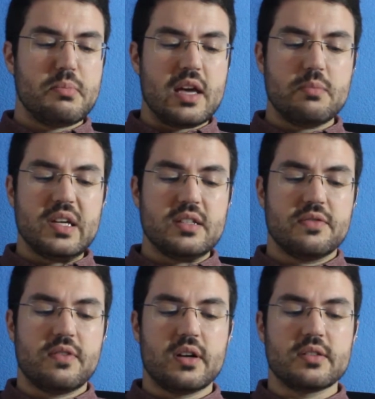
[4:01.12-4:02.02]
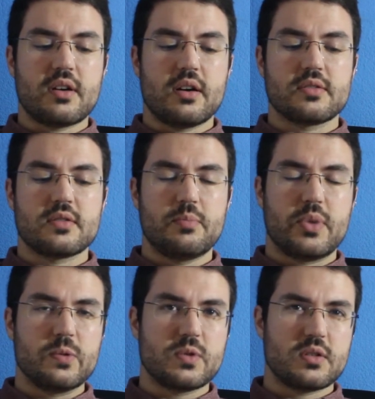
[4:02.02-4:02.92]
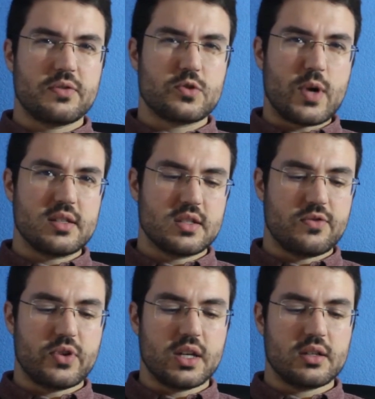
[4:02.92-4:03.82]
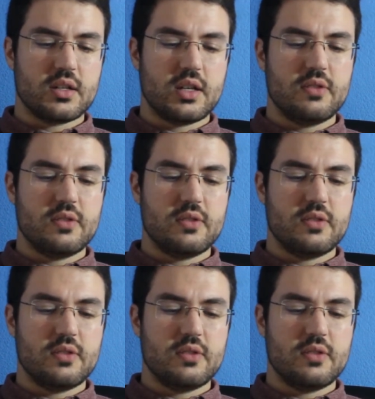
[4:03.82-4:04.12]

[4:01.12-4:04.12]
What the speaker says: may be defined as the process of transferring